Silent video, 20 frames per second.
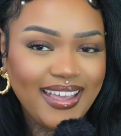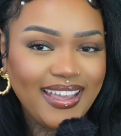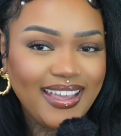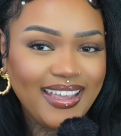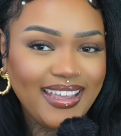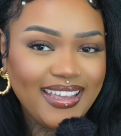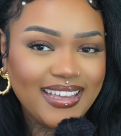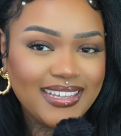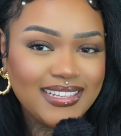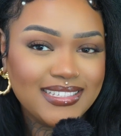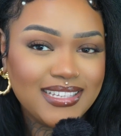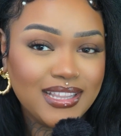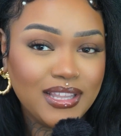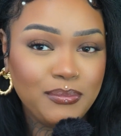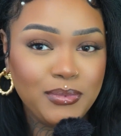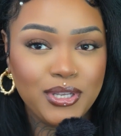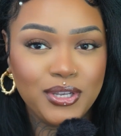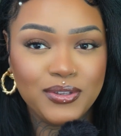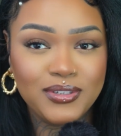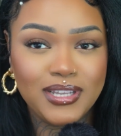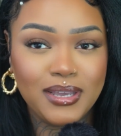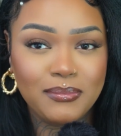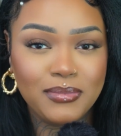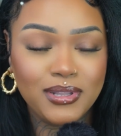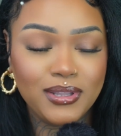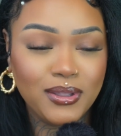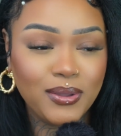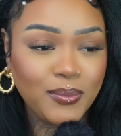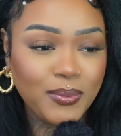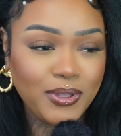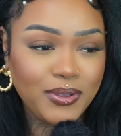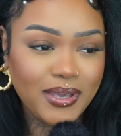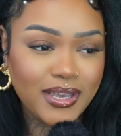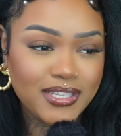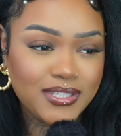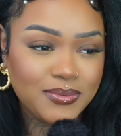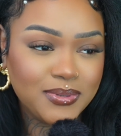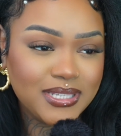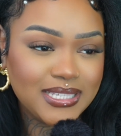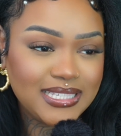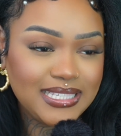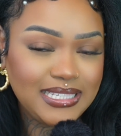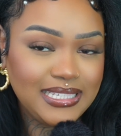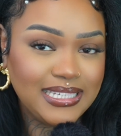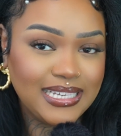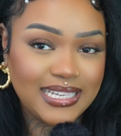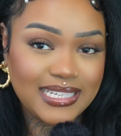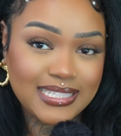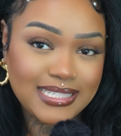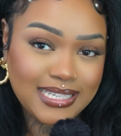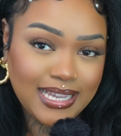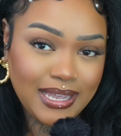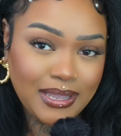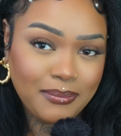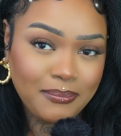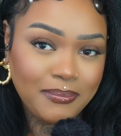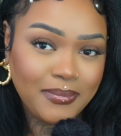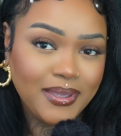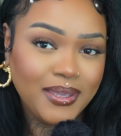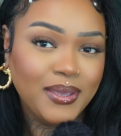And let me know down below what you guys want to see next time.